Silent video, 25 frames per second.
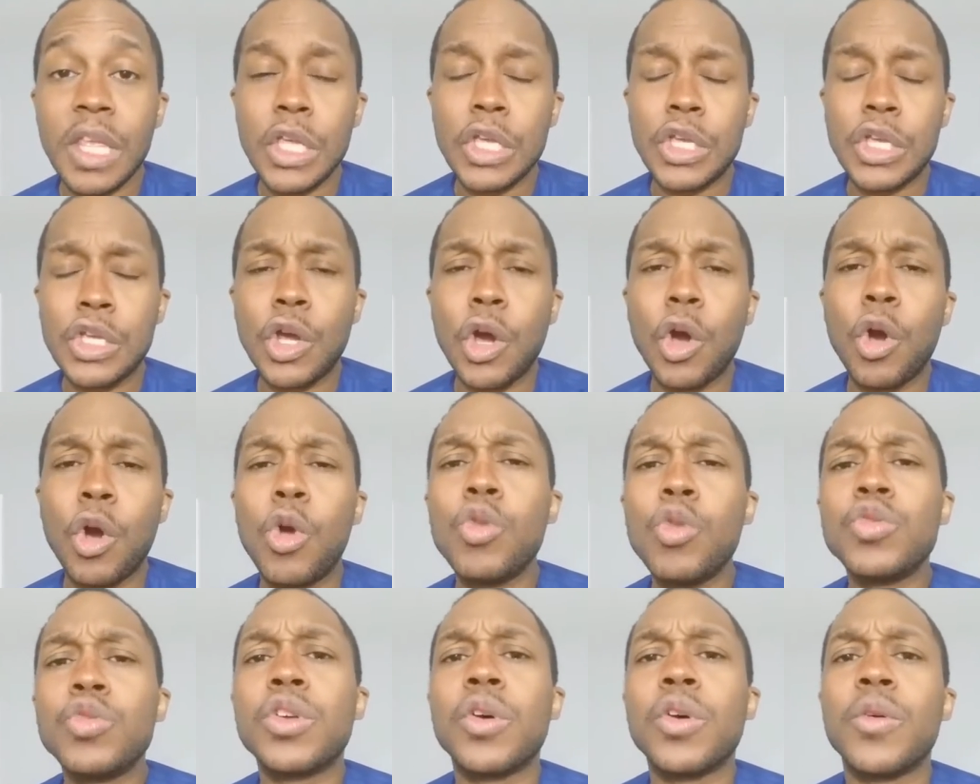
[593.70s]

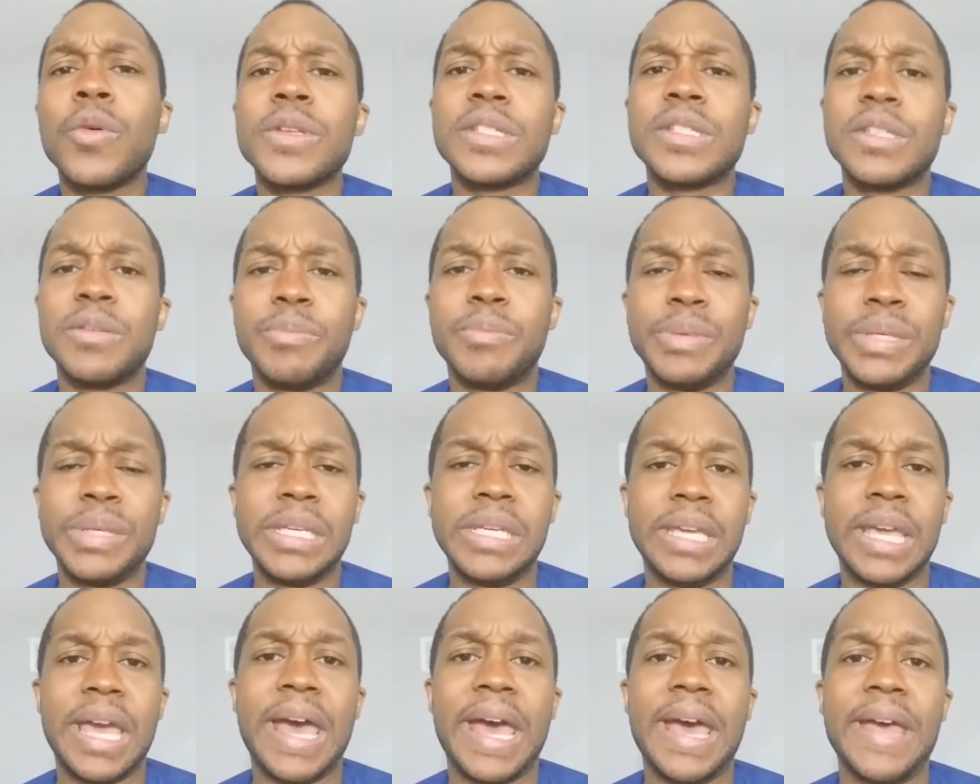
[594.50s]
who's going to
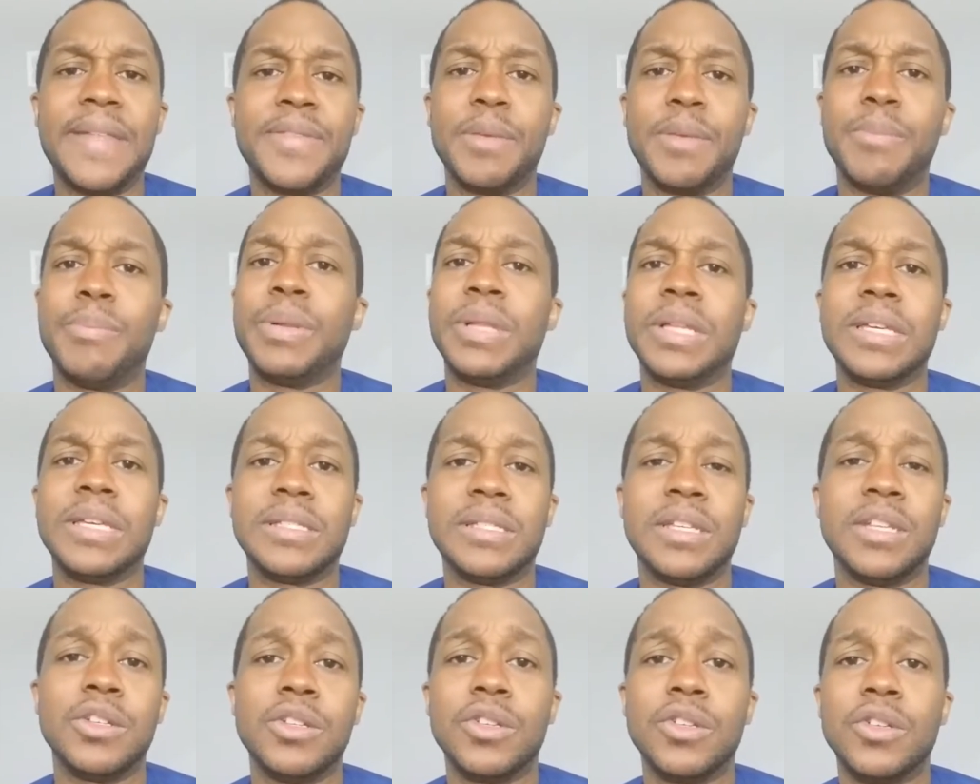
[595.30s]
be at the place
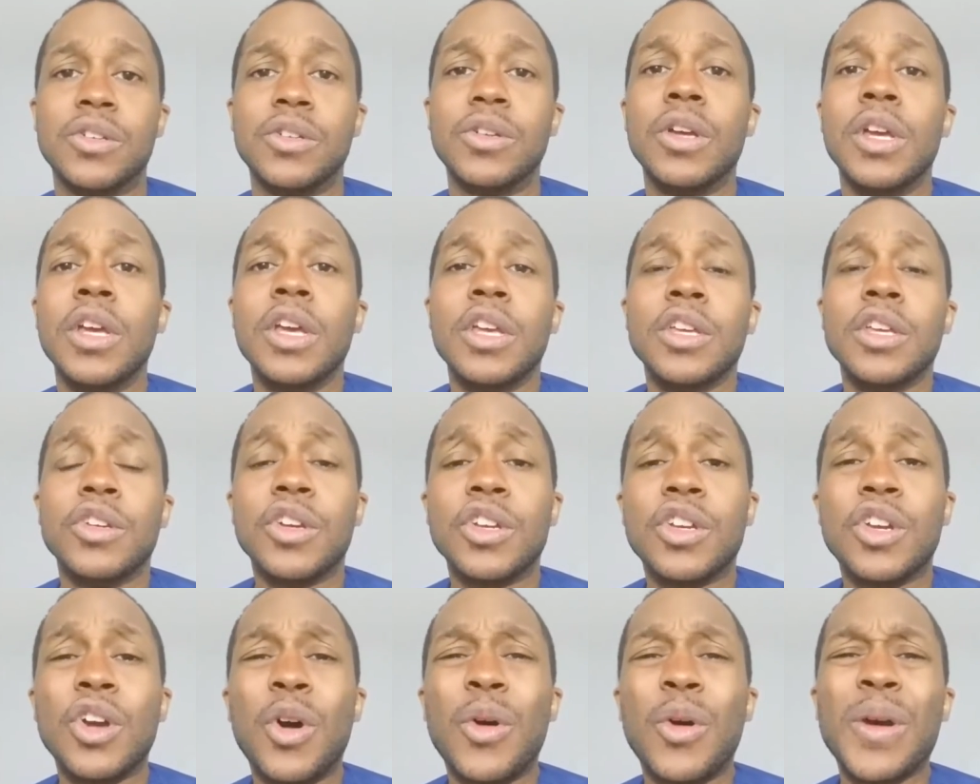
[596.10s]
that
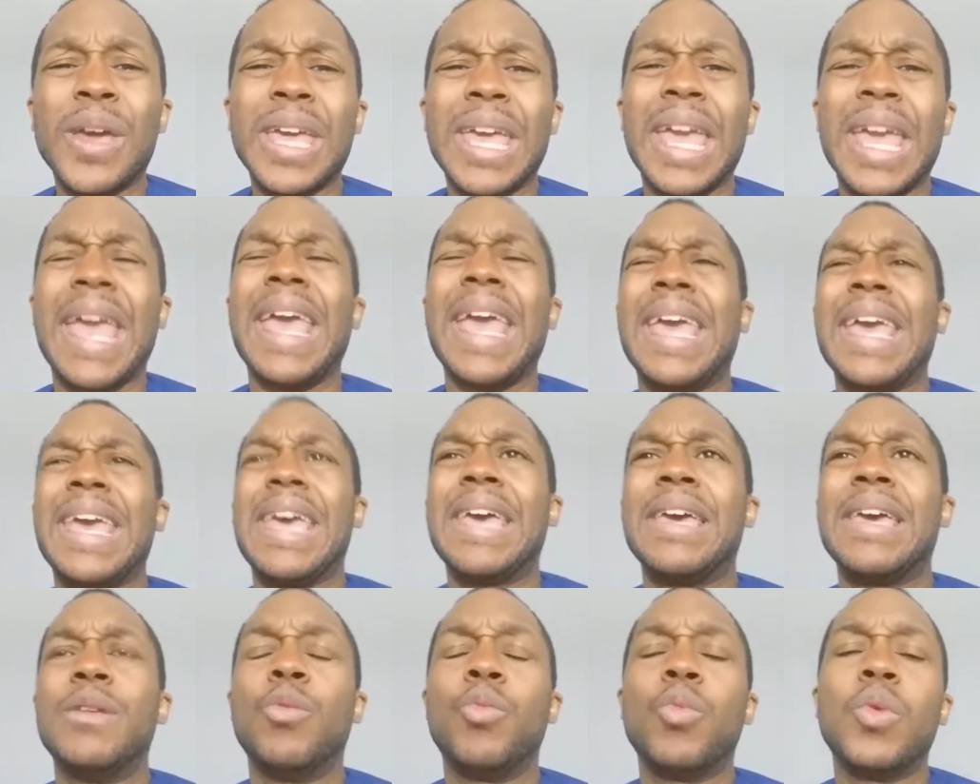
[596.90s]
you're going,
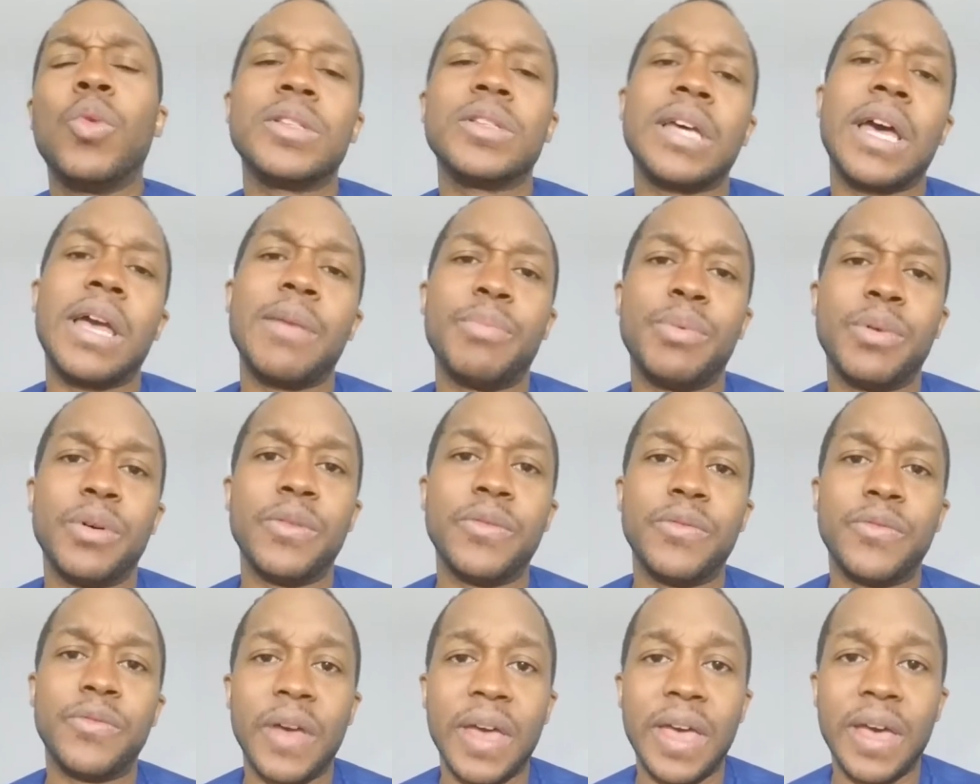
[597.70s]
and what type
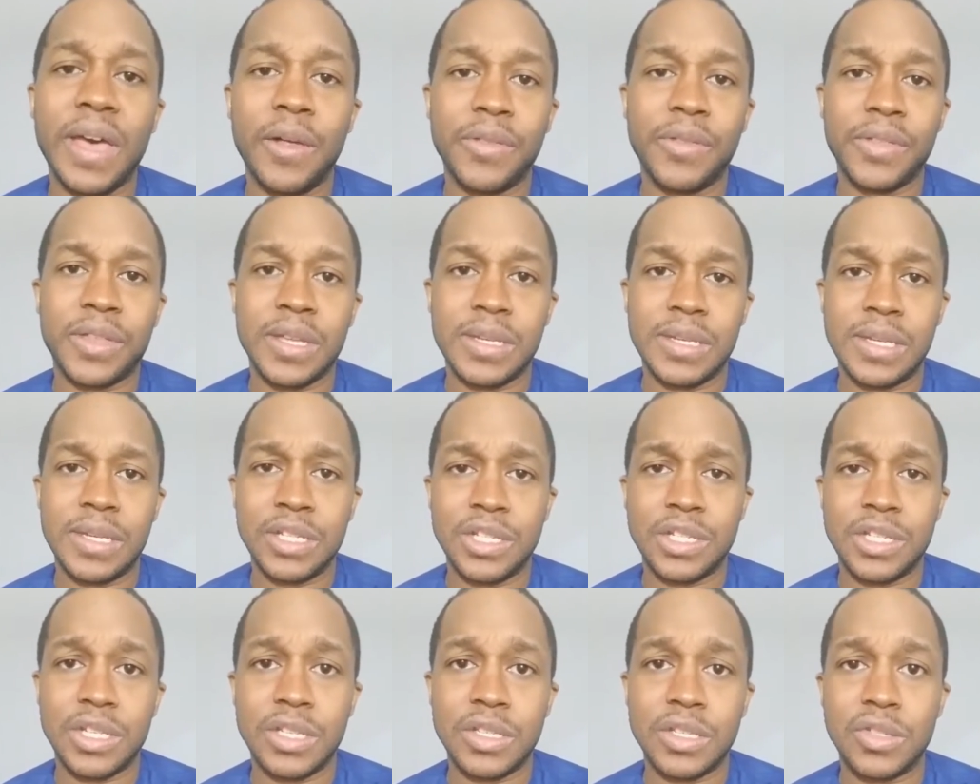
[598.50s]
of health
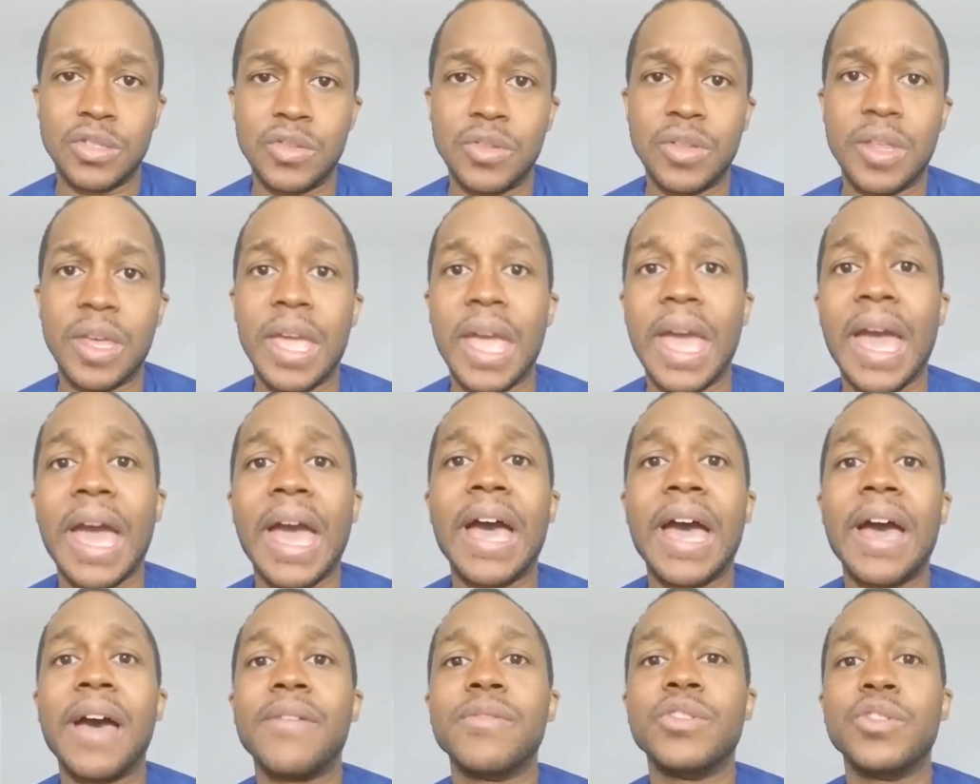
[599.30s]
conditions do they
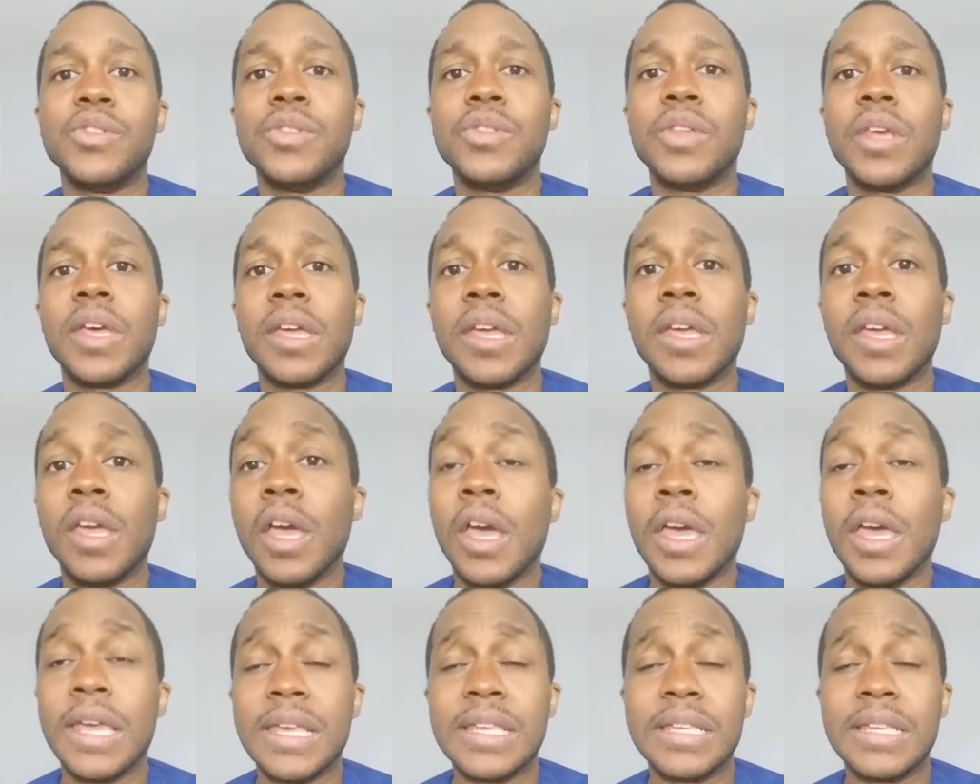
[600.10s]
have.
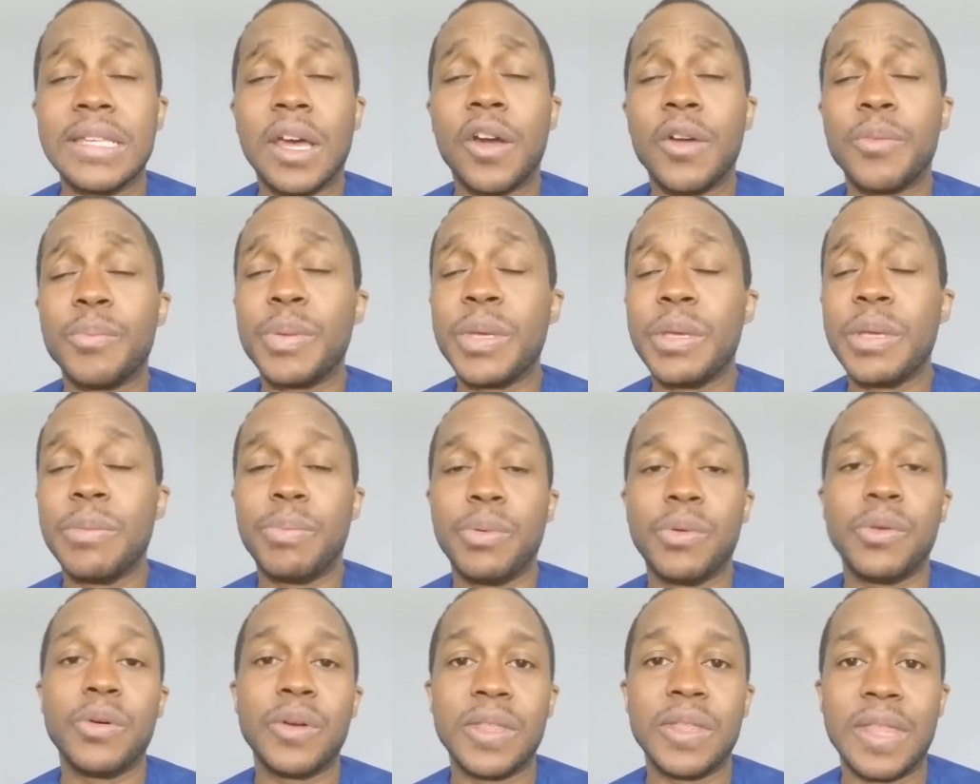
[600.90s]
Are
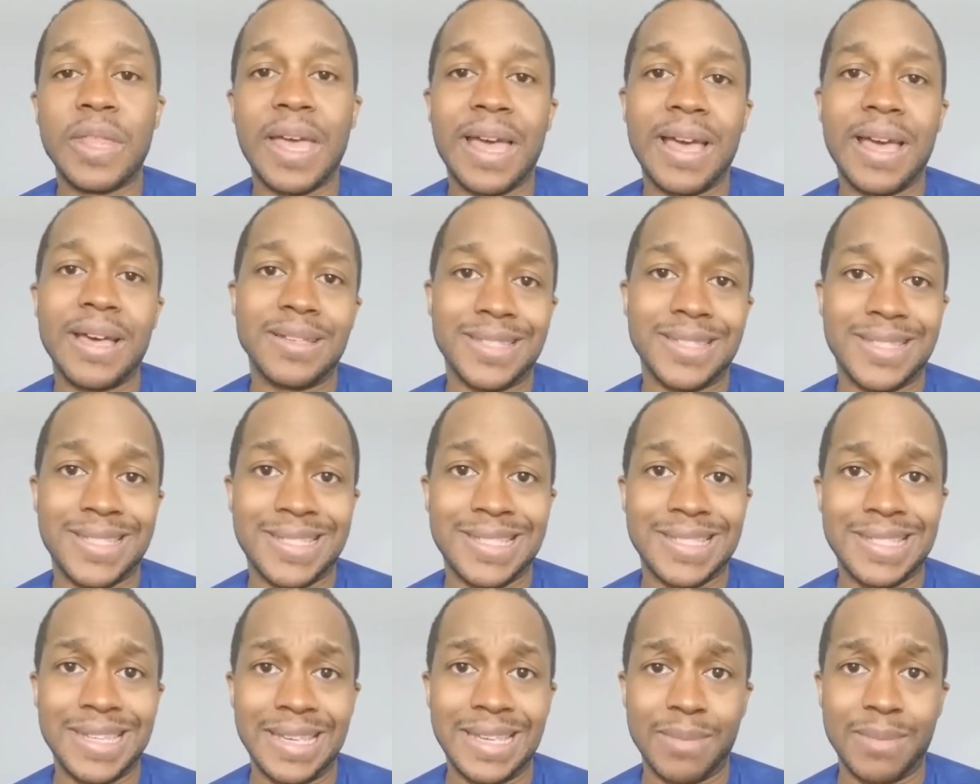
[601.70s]
people in the house
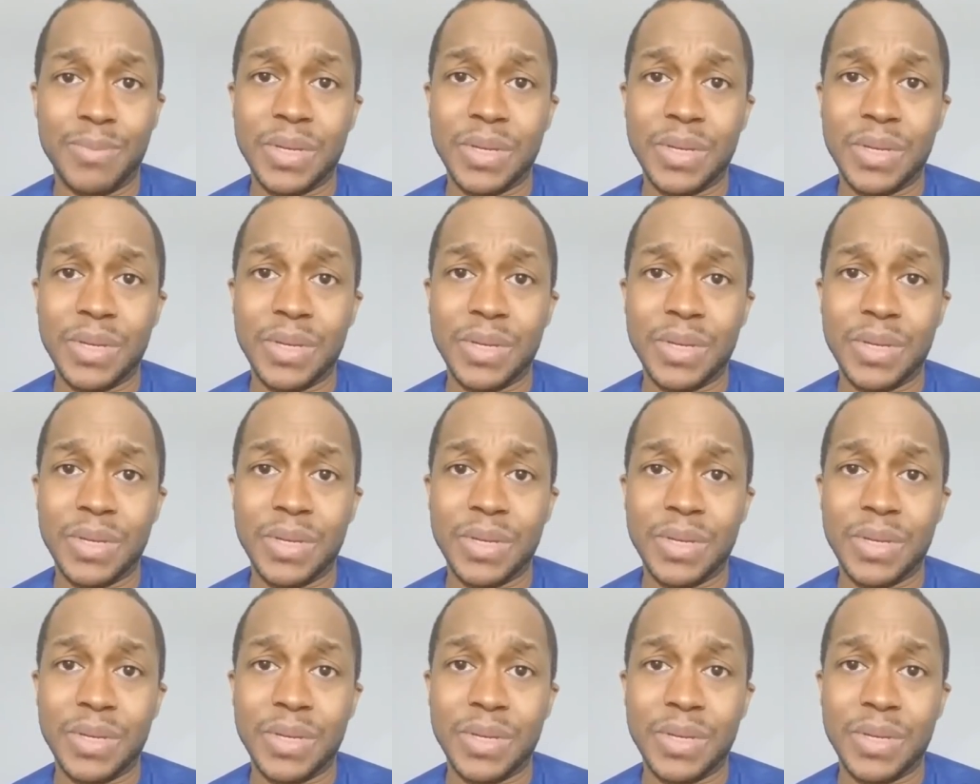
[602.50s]
sick?